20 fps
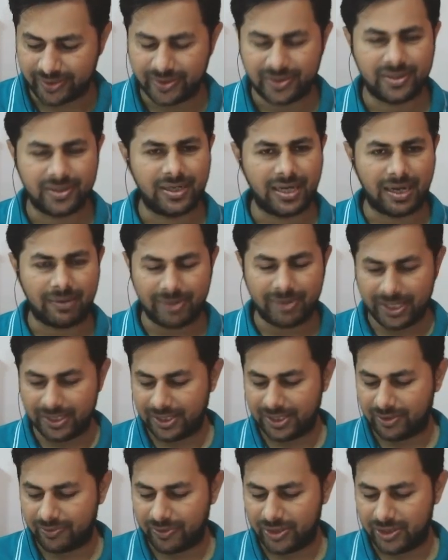Lambda is
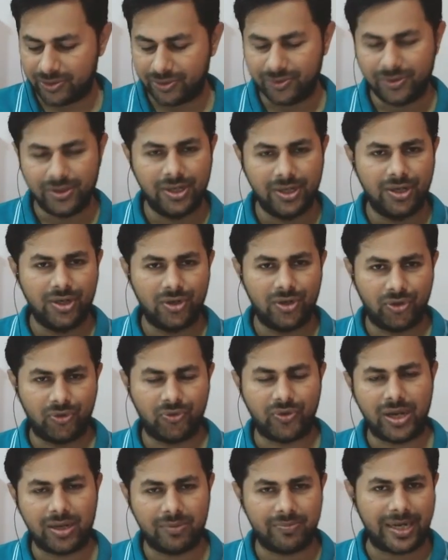equal to
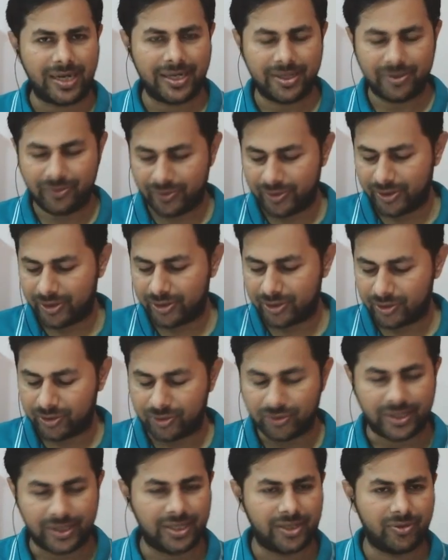
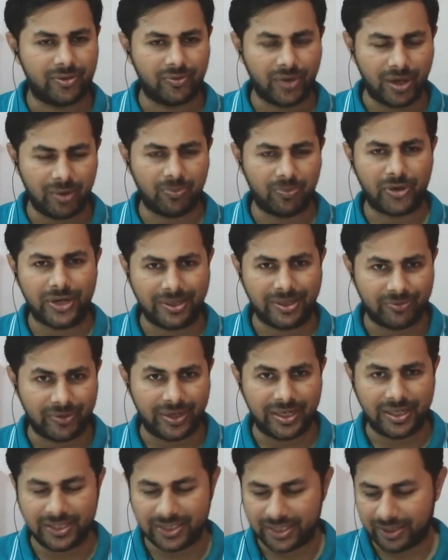
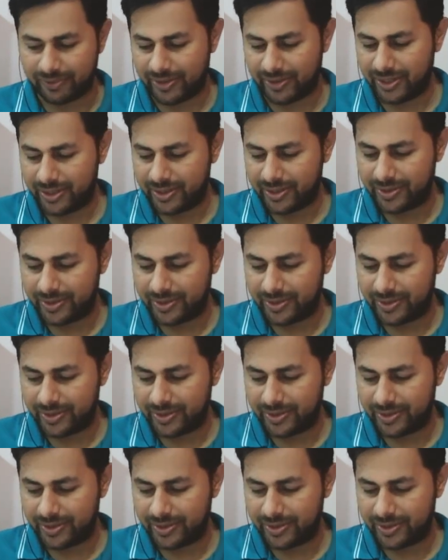12.27